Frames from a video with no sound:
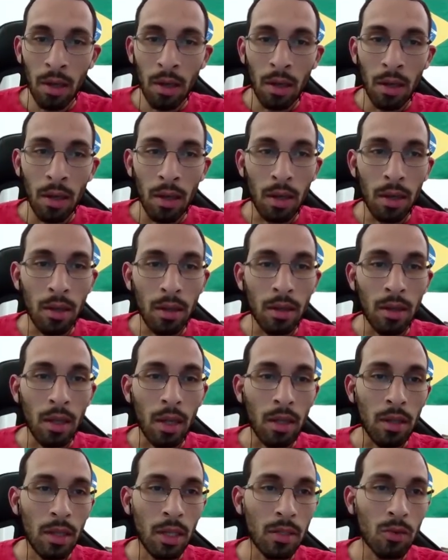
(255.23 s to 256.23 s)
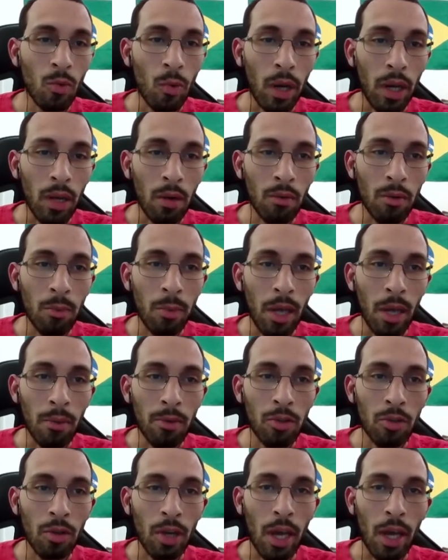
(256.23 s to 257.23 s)
In this way, I would be able
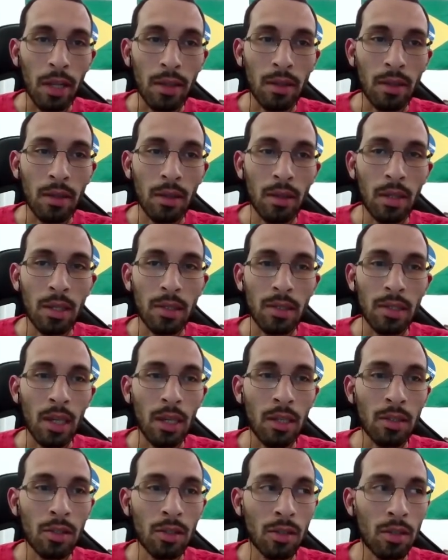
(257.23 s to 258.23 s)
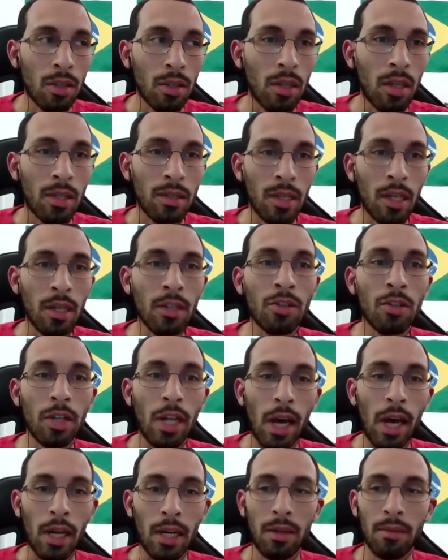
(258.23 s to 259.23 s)
to get the sensor
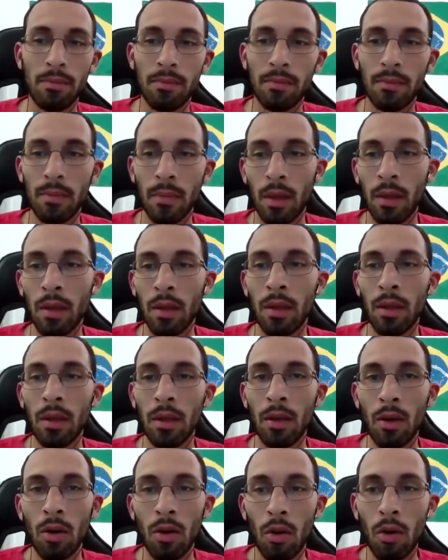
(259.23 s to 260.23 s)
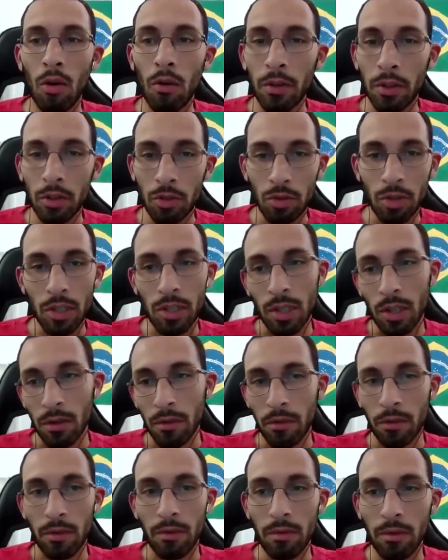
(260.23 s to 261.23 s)
data over to the
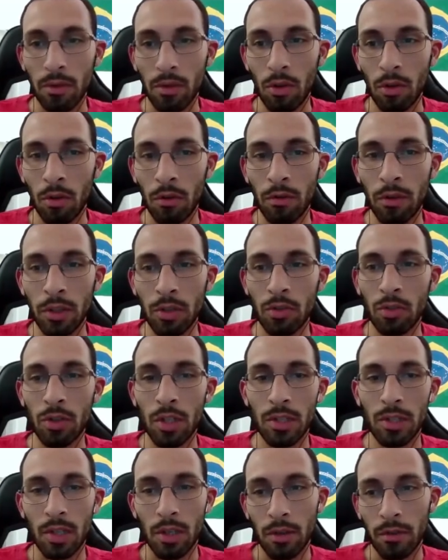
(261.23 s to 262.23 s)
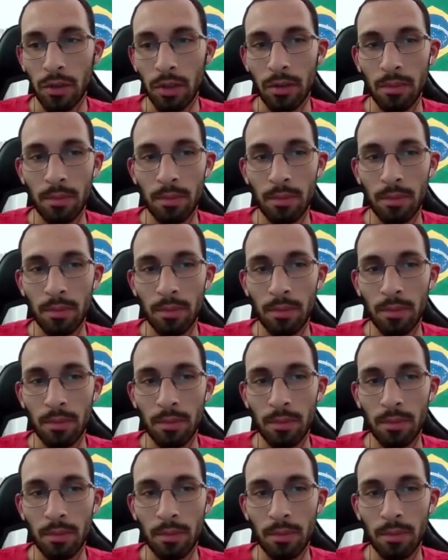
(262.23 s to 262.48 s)
server.